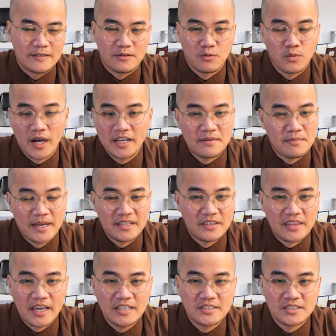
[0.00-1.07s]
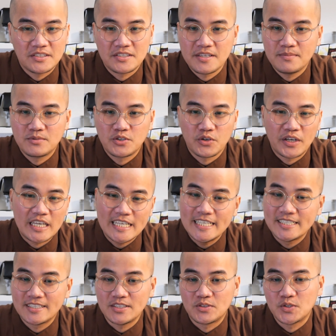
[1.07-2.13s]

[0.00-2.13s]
Why meditation seems so easy